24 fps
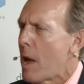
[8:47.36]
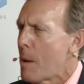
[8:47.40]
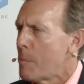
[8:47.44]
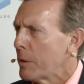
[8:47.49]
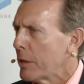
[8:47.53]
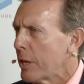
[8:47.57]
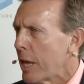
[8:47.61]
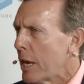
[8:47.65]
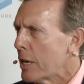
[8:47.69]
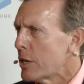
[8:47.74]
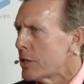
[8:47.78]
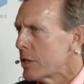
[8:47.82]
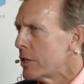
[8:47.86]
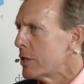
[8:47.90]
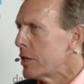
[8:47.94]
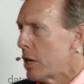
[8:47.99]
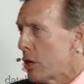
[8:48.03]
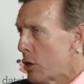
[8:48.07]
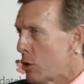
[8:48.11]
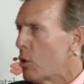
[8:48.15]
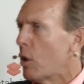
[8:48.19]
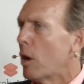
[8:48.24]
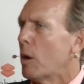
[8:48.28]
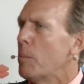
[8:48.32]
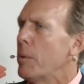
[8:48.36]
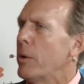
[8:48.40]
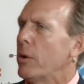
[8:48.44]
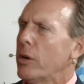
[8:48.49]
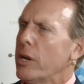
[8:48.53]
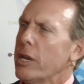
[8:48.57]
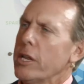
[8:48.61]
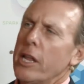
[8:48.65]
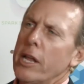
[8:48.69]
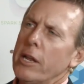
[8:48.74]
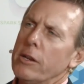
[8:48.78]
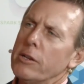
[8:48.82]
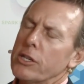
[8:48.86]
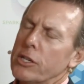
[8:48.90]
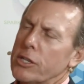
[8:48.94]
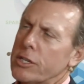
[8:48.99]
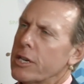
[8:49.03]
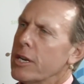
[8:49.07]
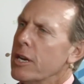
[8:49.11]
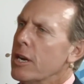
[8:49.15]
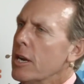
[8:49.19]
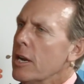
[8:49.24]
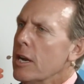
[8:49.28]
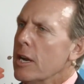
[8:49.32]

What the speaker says: applications that you are building then, just